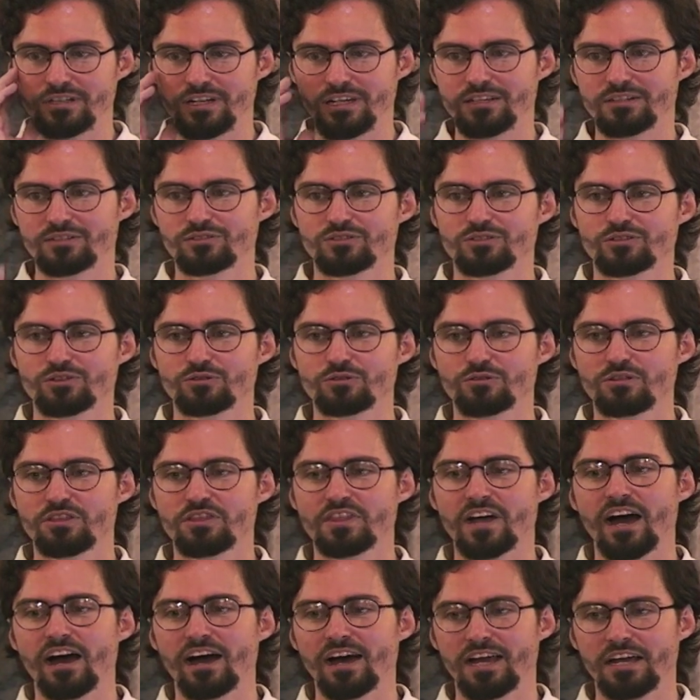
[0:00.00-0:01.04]
and his two
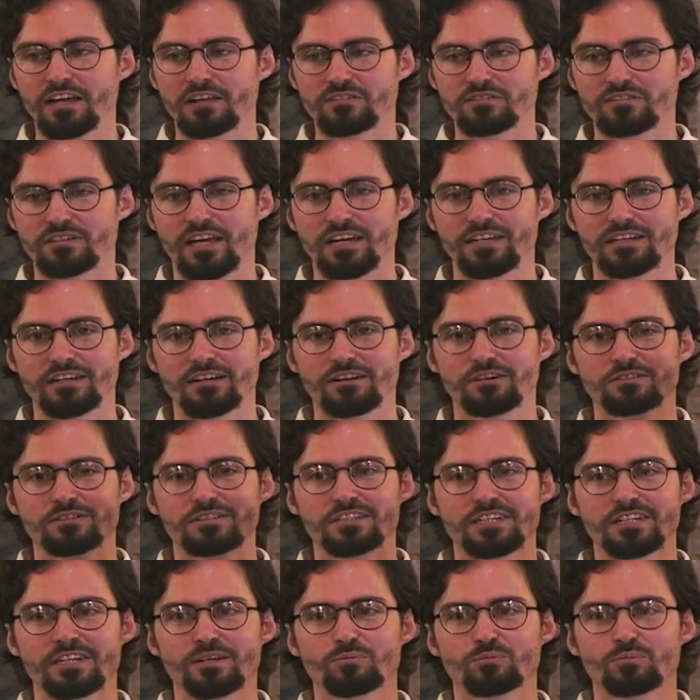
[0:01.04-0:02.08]
thighs, I
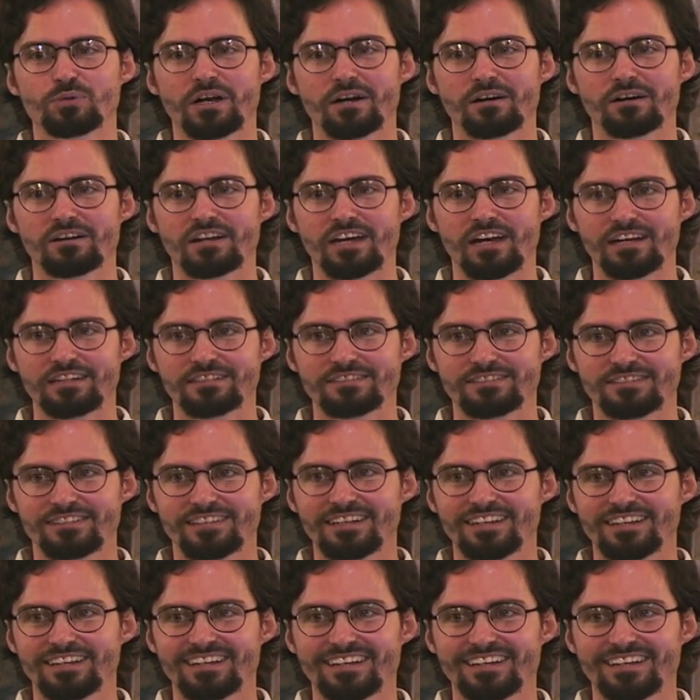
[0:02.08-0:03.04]
guarantee him paradise.